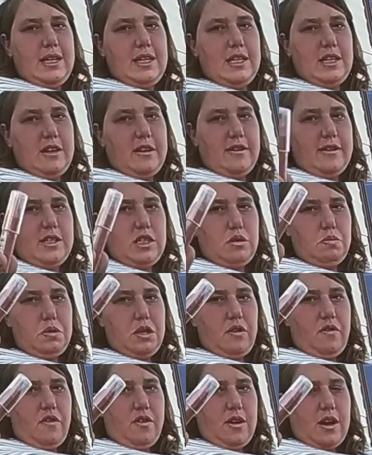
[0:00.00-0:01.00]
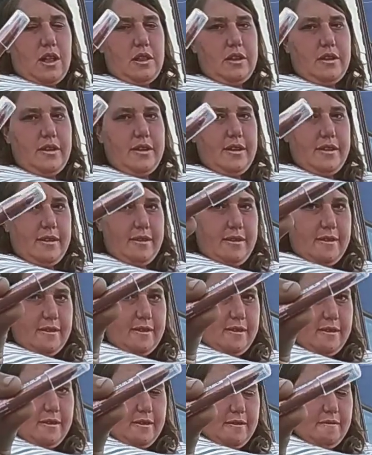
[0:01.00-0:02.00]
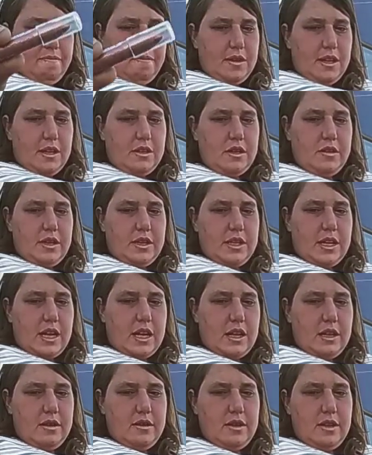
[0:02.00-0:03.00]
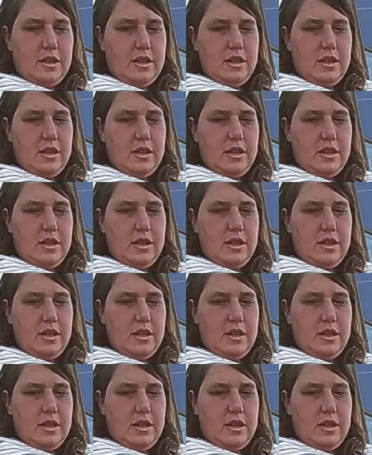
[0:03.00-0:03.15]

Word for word: So it's a beautiful color you can tell.